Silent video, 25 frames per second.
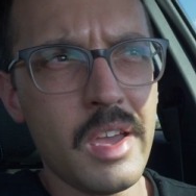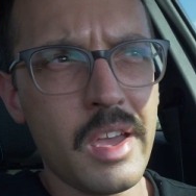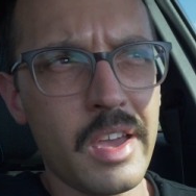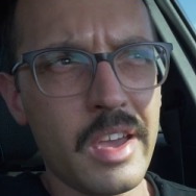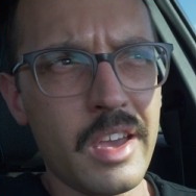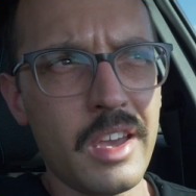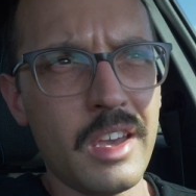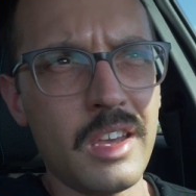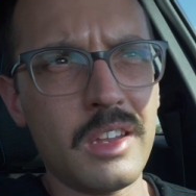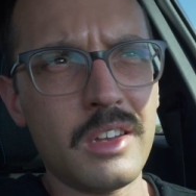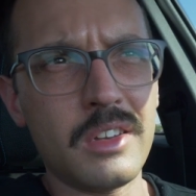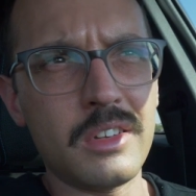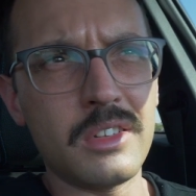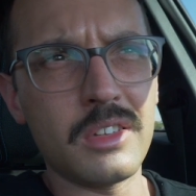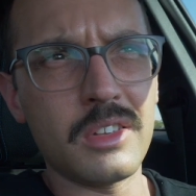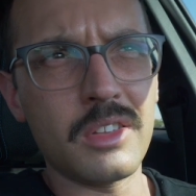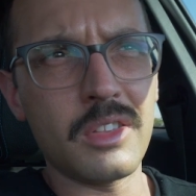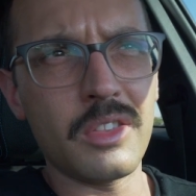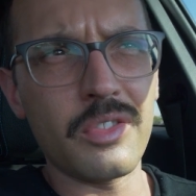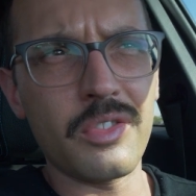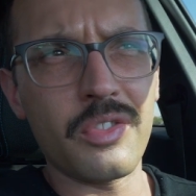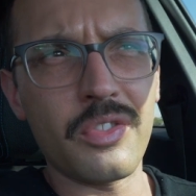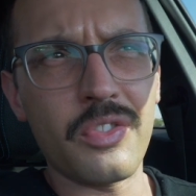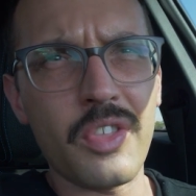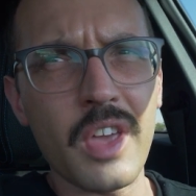And
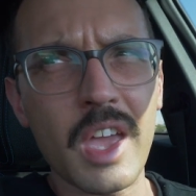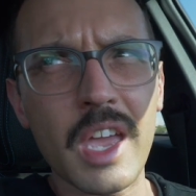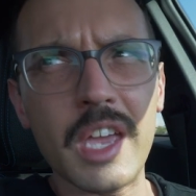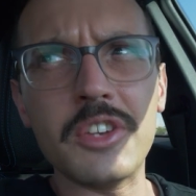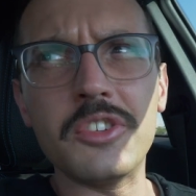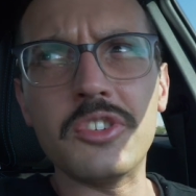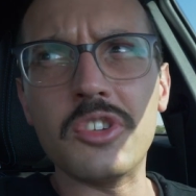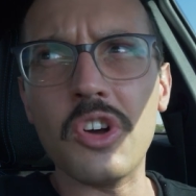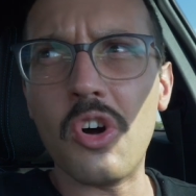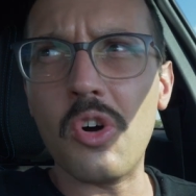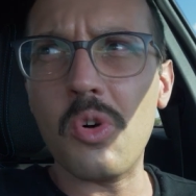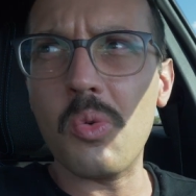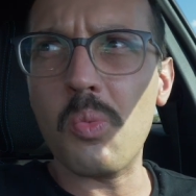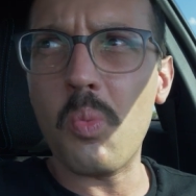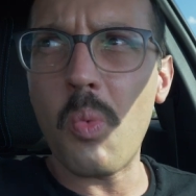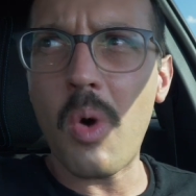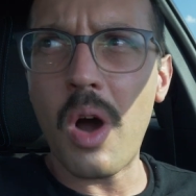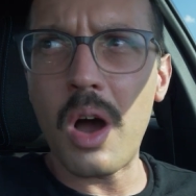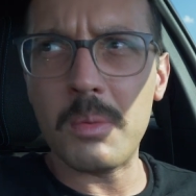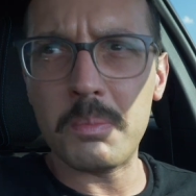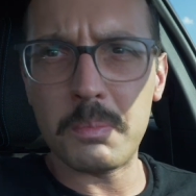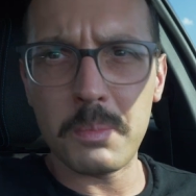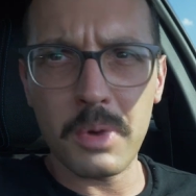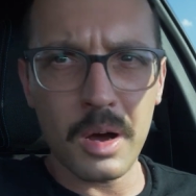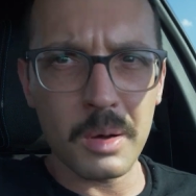they don't
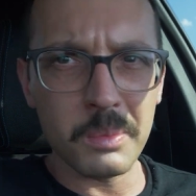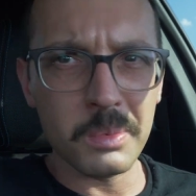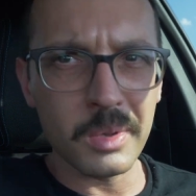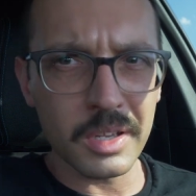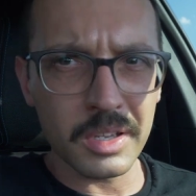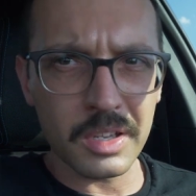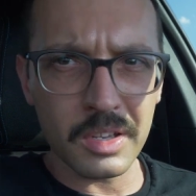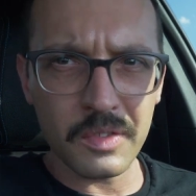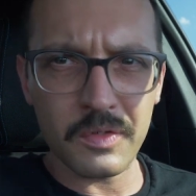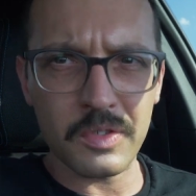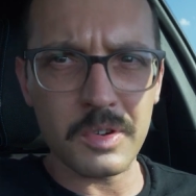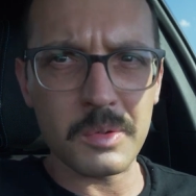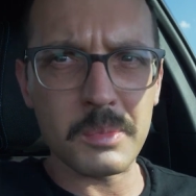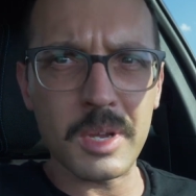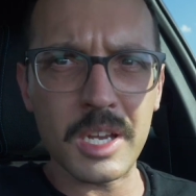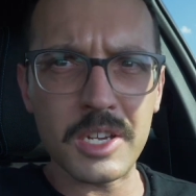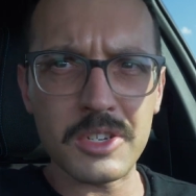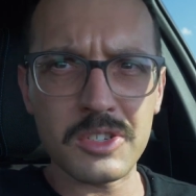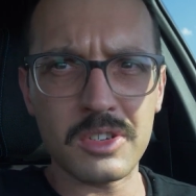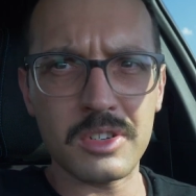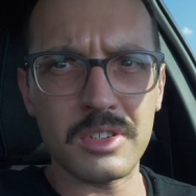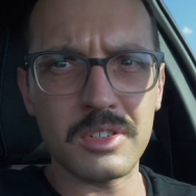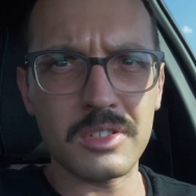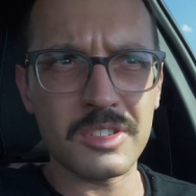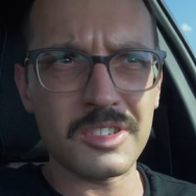want public
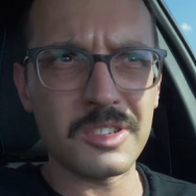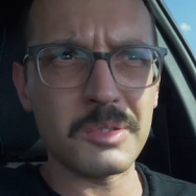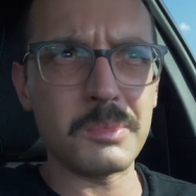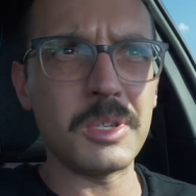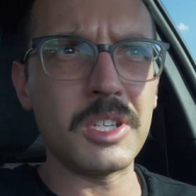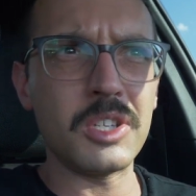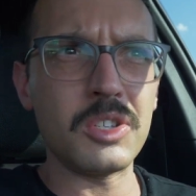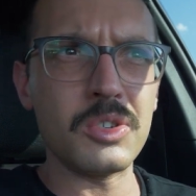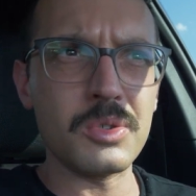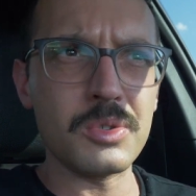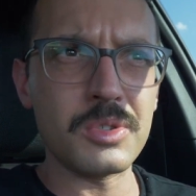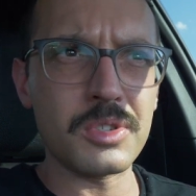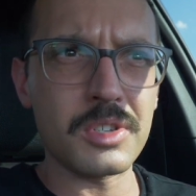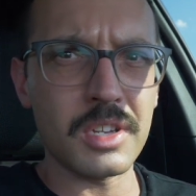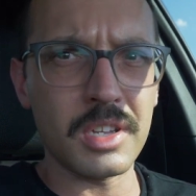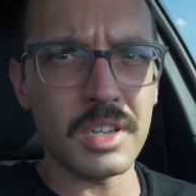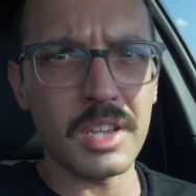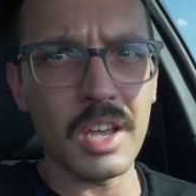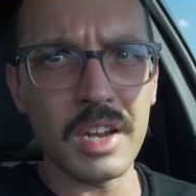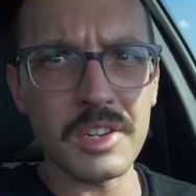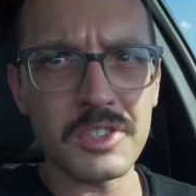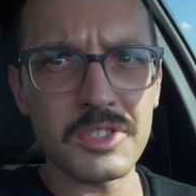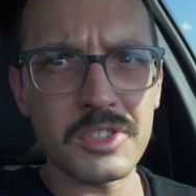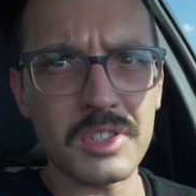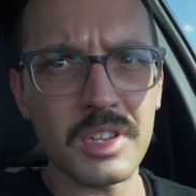information to be used
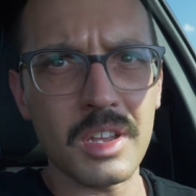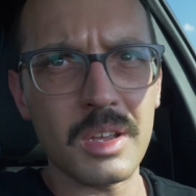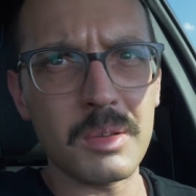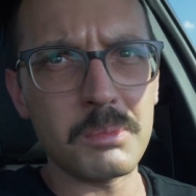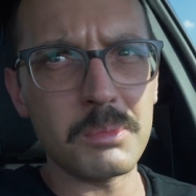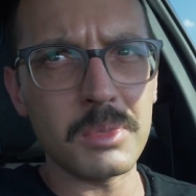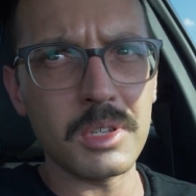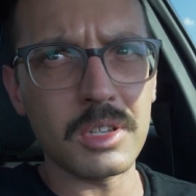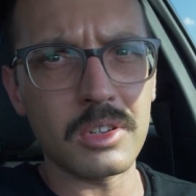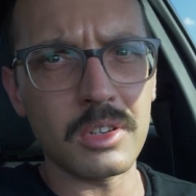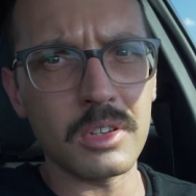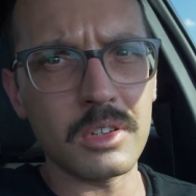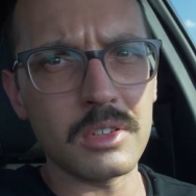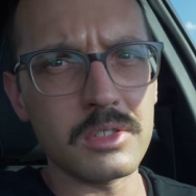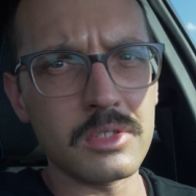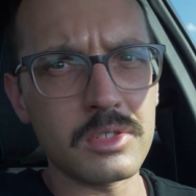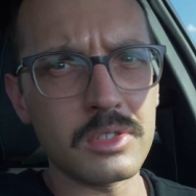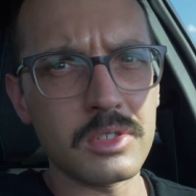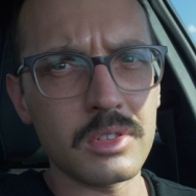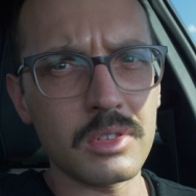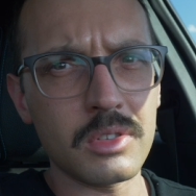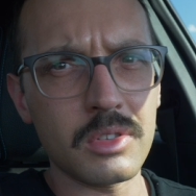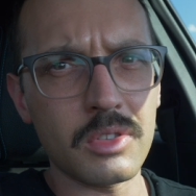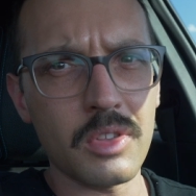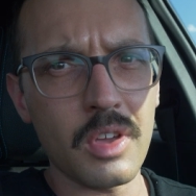against them because
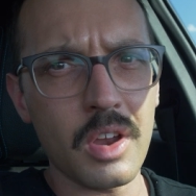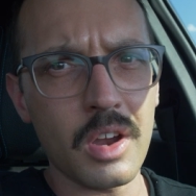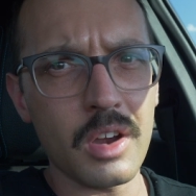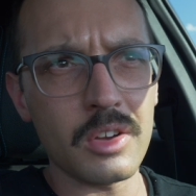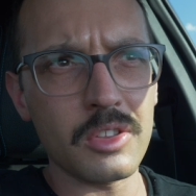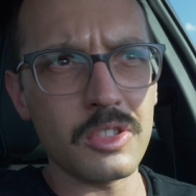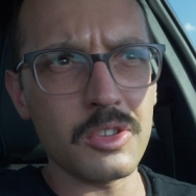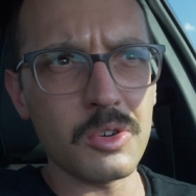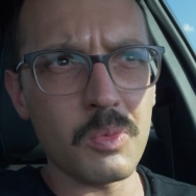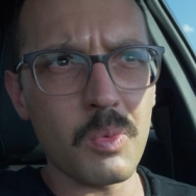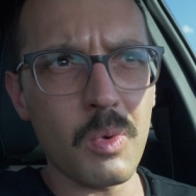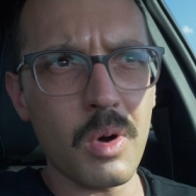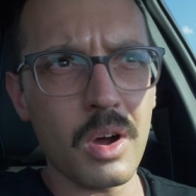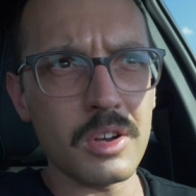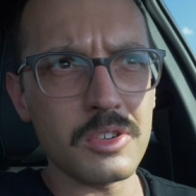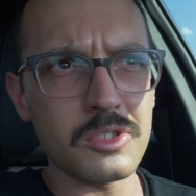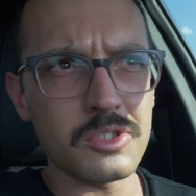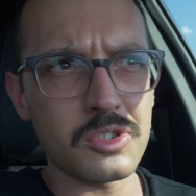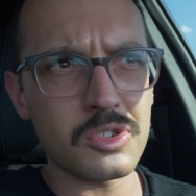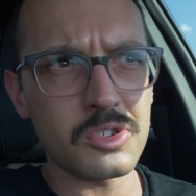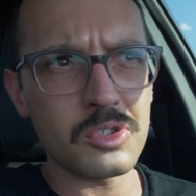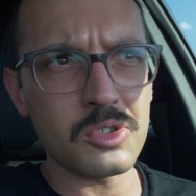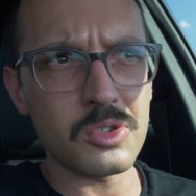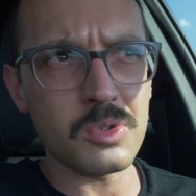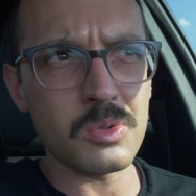they're the
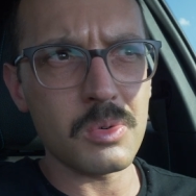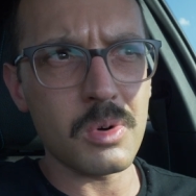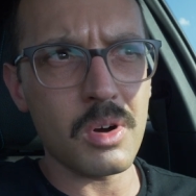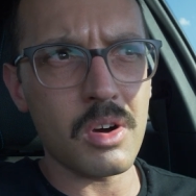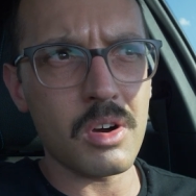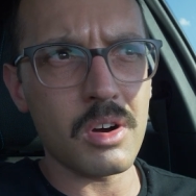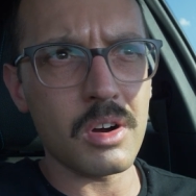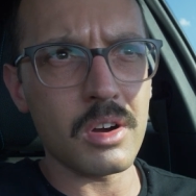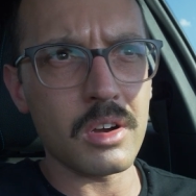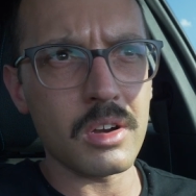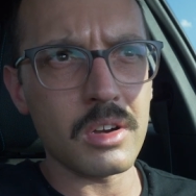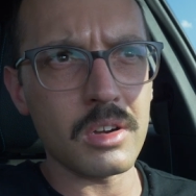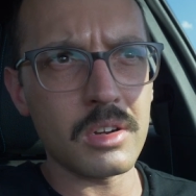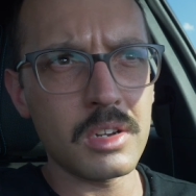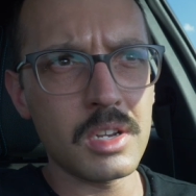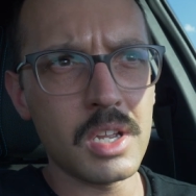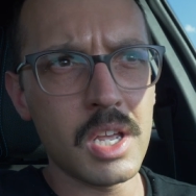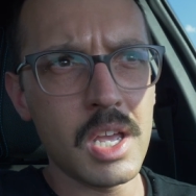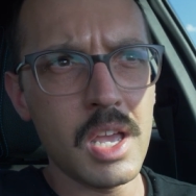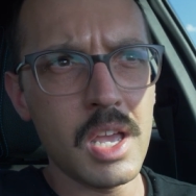ones who are